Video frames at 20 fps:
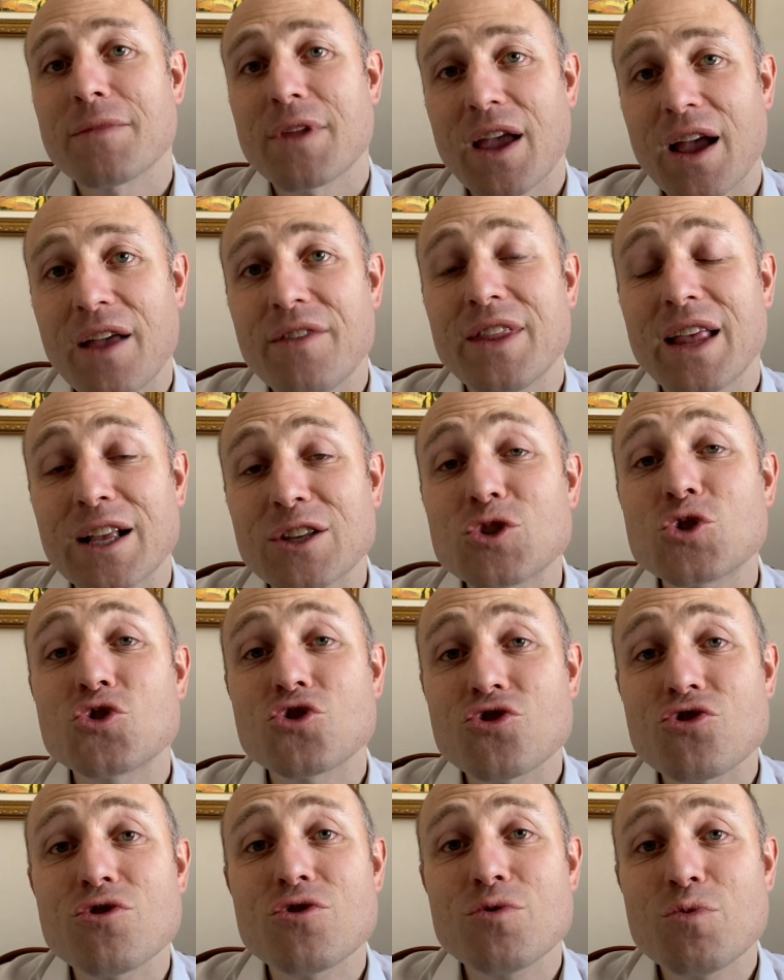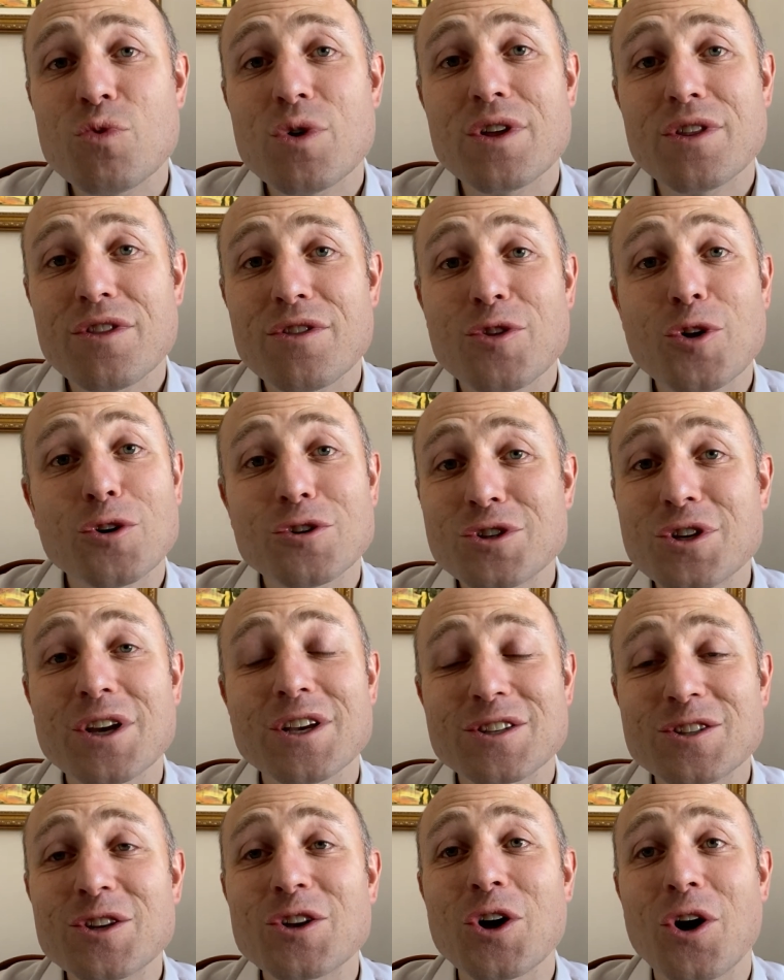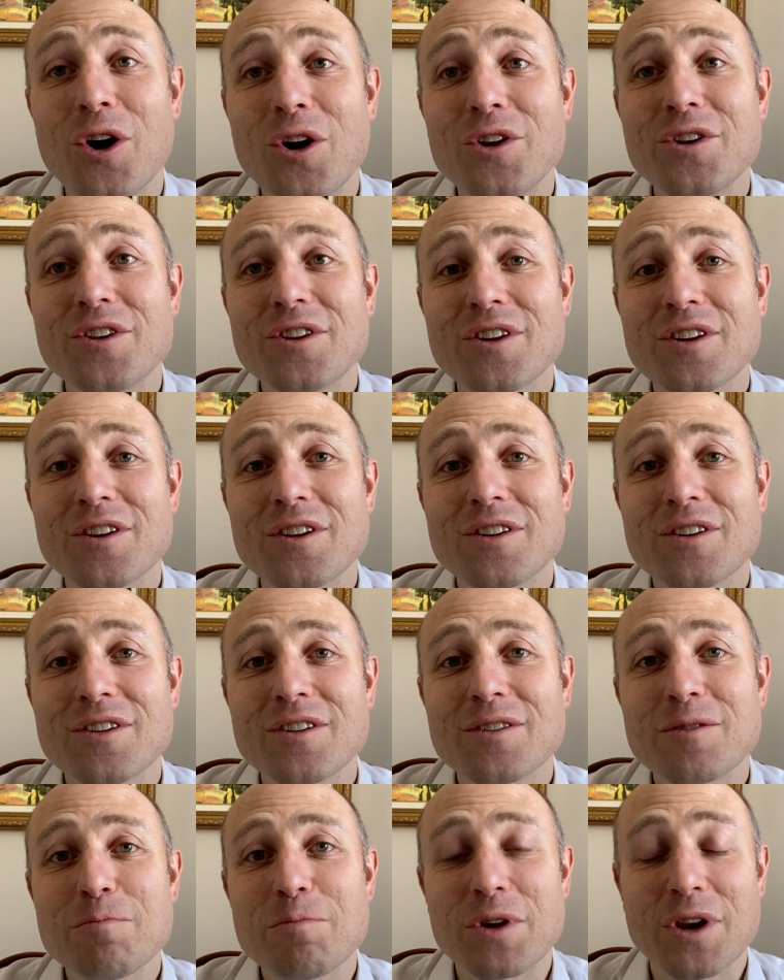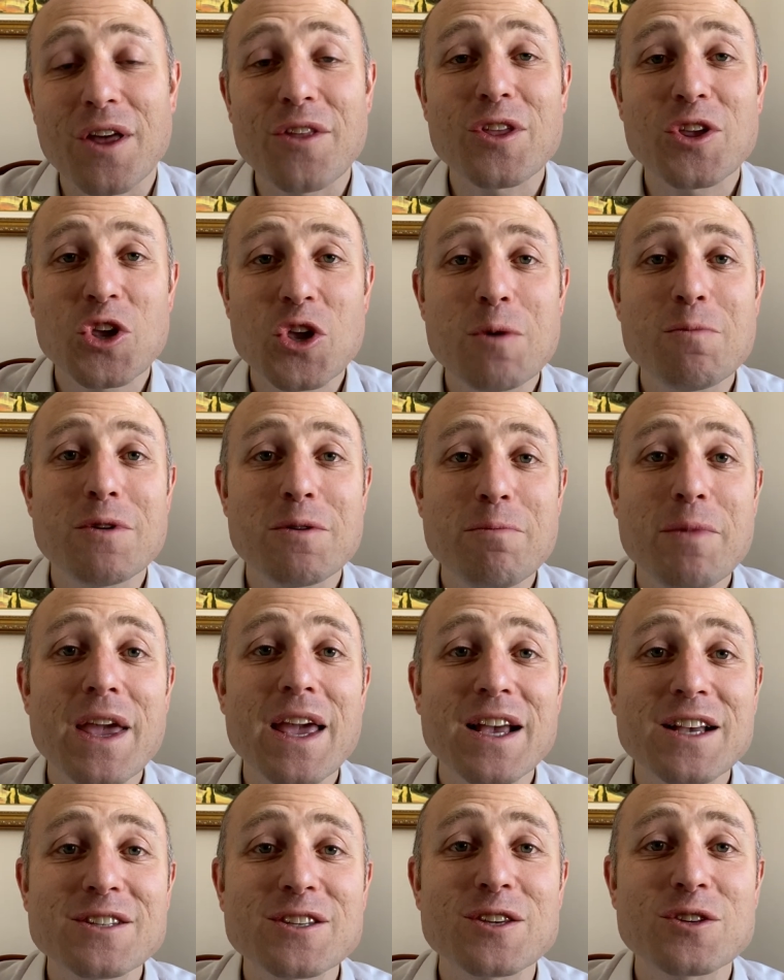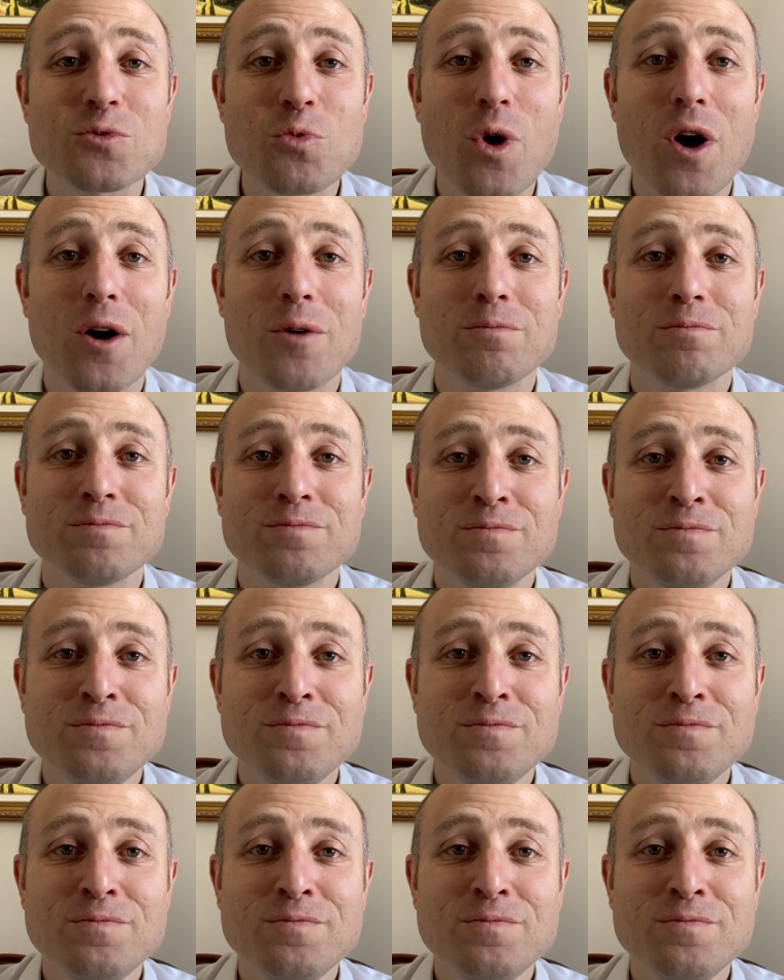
And that's true with not just God, but other human beings as well.